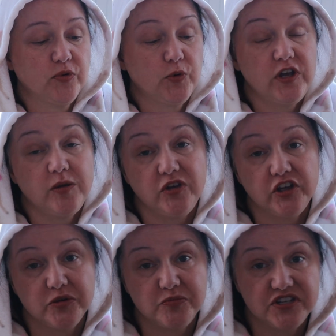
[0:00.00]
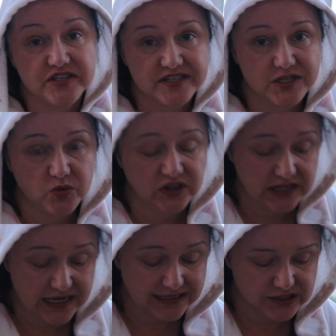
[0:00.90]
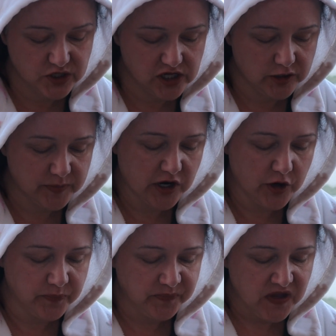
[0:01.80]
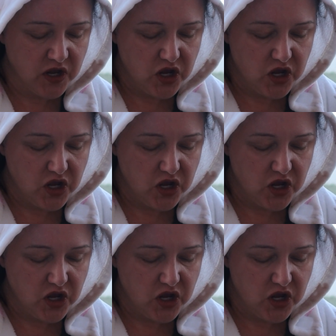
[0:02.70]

Premium to see what that's all about.